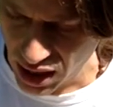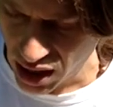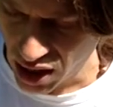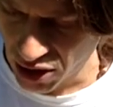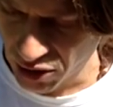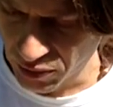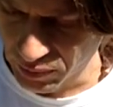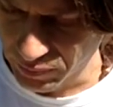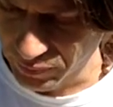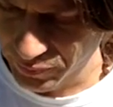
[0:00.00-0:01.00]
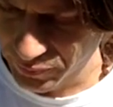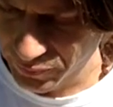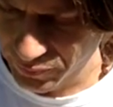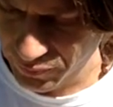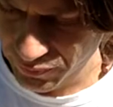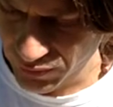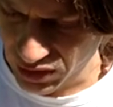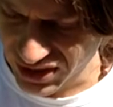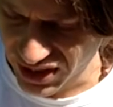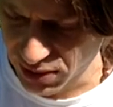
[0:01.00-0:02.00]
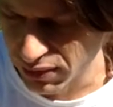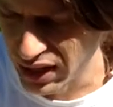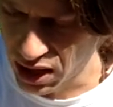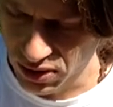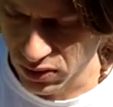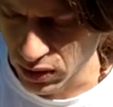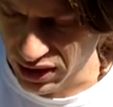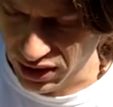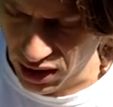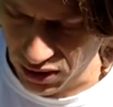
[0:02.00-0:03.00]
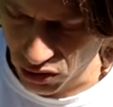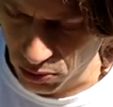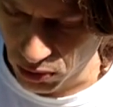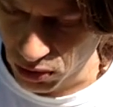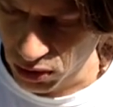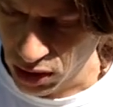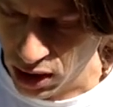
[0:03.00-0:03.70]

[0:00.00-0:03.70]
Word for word: um, assessment of houses. Well, that's kind of normal.